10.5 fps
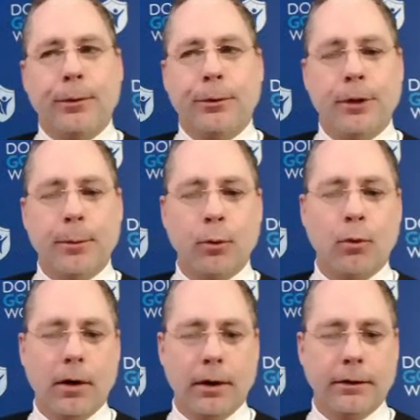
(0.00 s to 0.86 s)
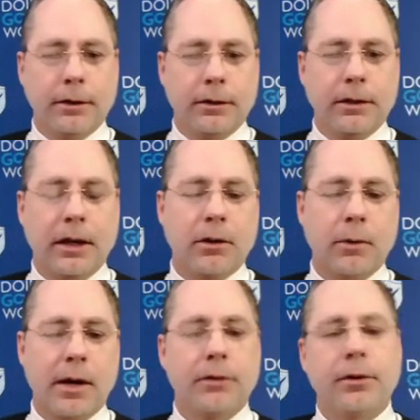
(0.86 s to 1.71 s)
number 1, you got to go
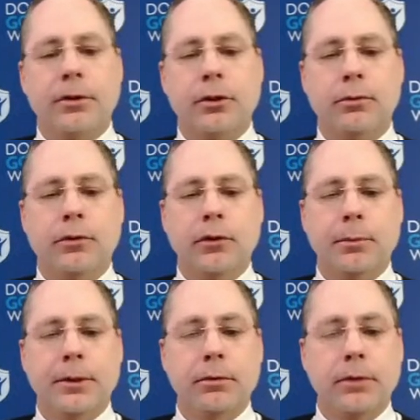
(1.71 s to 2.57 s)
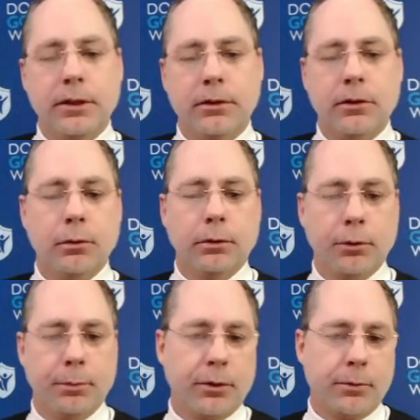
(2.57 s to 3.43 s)
out onto YouTube and you need to do a little
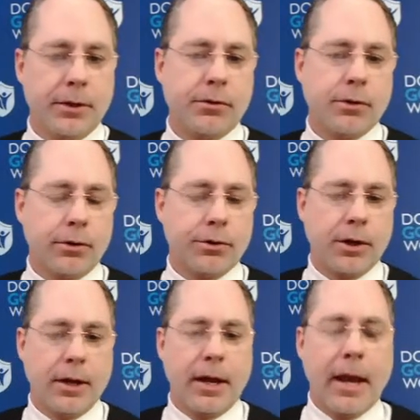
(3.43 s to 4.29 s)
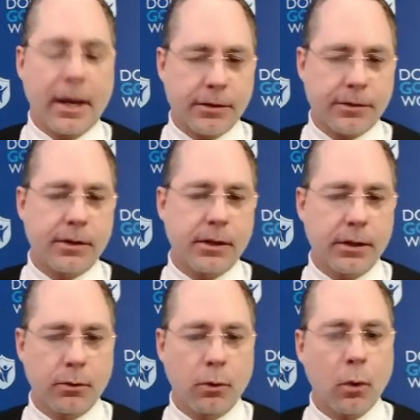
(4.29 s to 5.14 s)
bit of research and
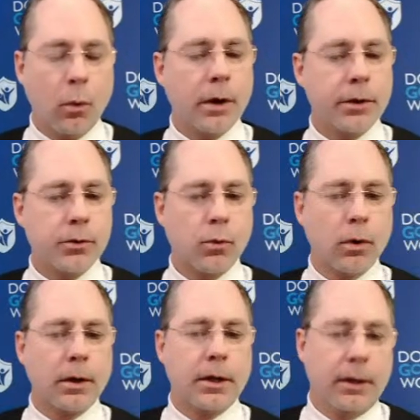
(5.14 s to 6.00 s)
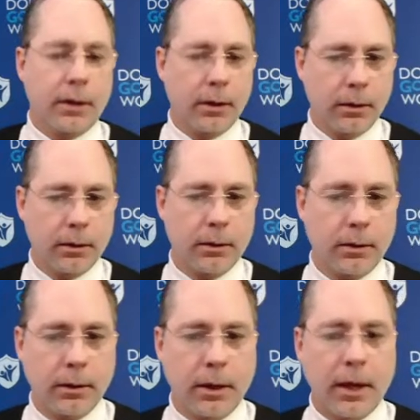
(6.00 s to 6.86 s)
see what is working
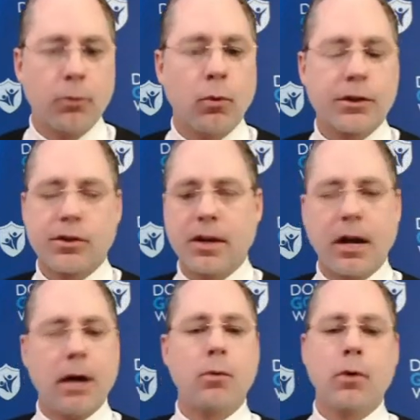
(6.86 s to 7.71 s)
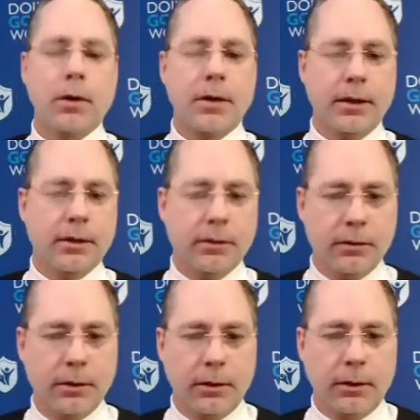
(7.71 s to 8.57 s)
and what's not working
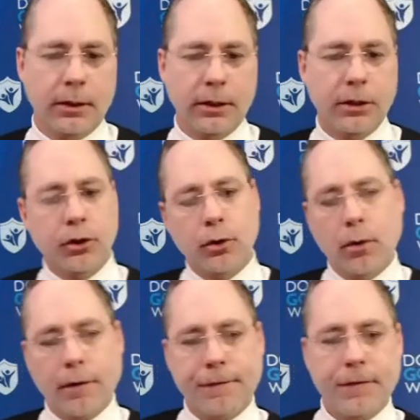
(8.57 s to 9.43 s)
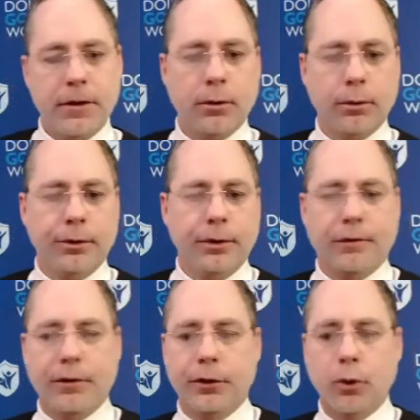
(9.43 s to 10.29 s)
in your field
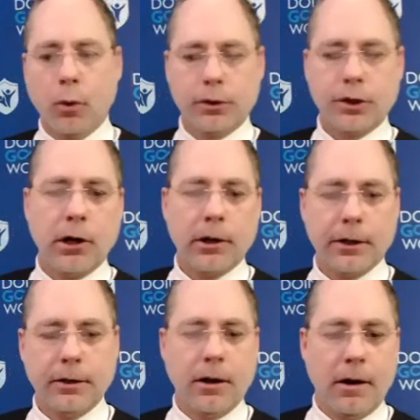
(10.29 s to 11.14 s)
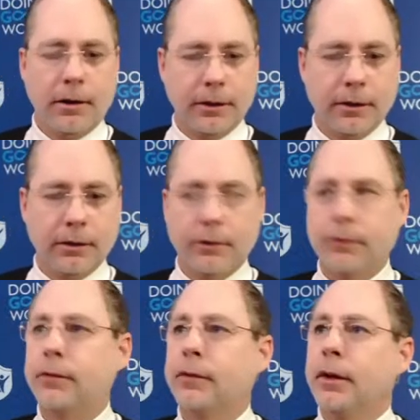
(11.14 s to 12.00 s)
for your target
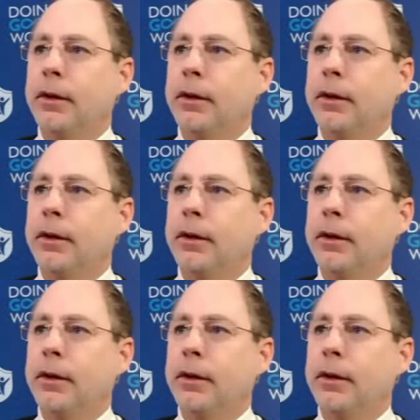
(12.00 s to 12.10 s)
audience.